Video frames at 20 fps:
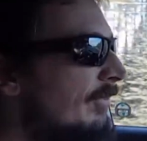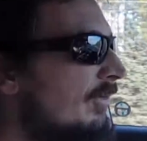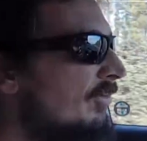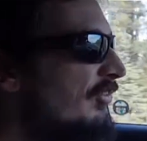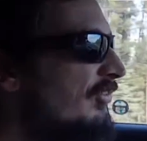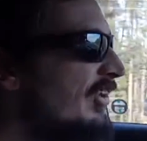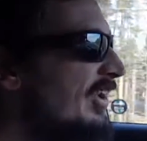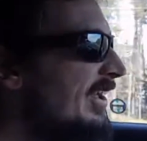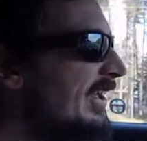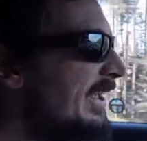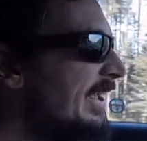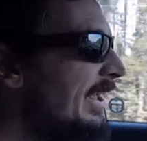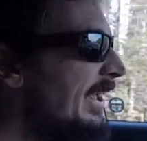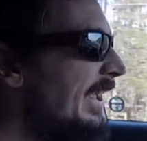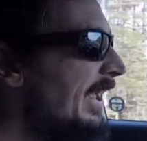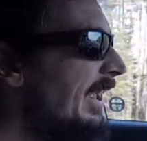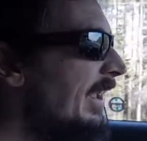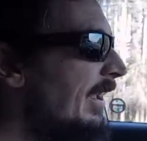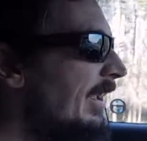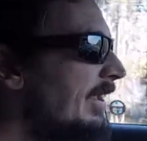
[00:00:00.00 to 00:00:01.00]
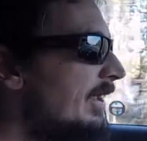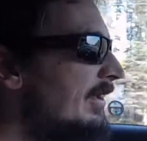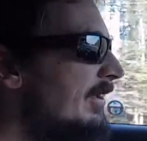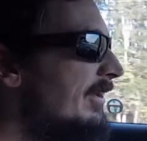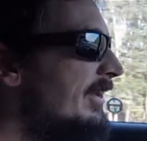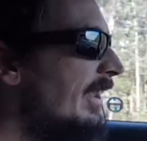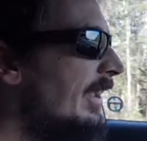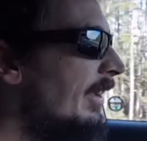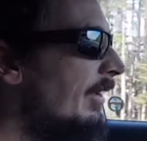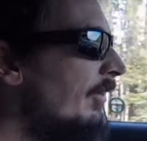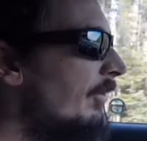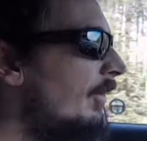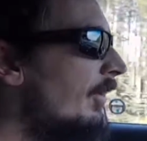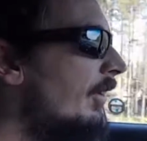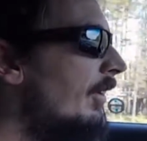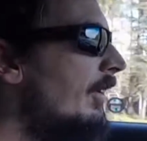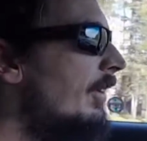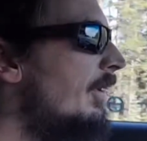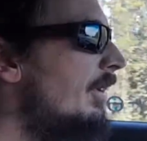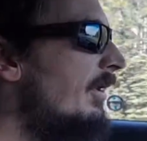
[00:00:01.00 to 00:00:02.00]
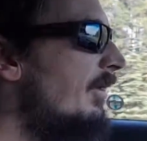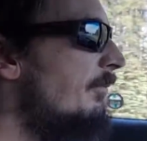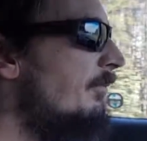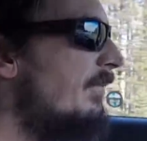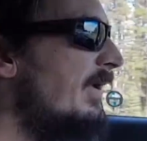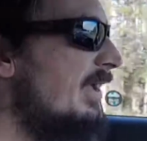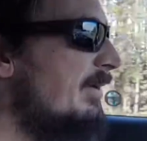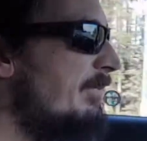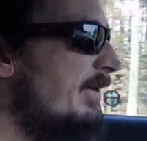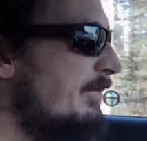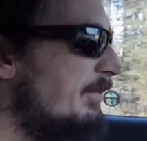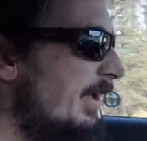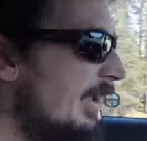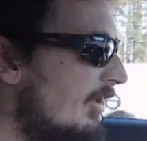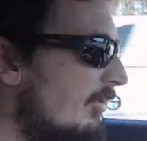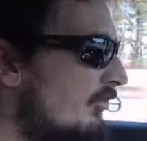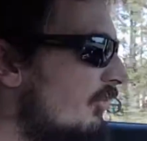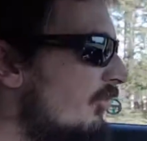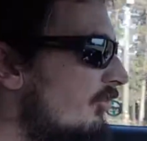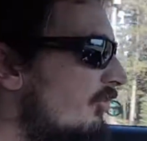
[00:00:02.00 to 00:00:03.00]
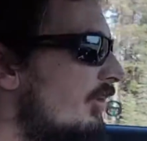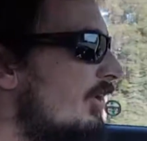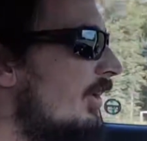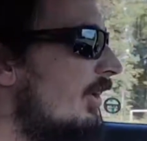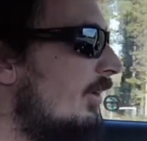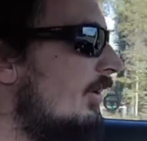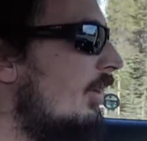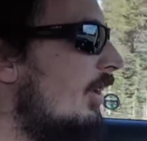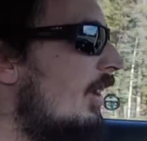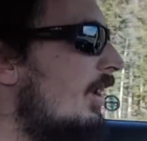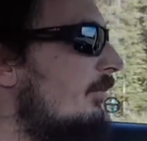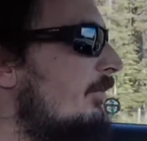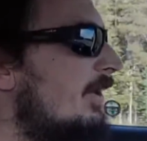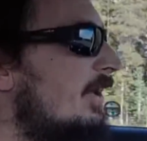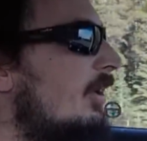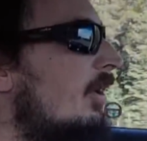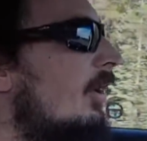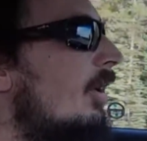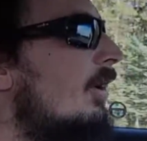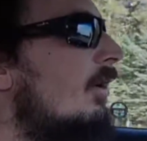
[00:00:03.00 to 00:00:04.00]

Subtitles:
the city, you'd think maybe because it's an economy car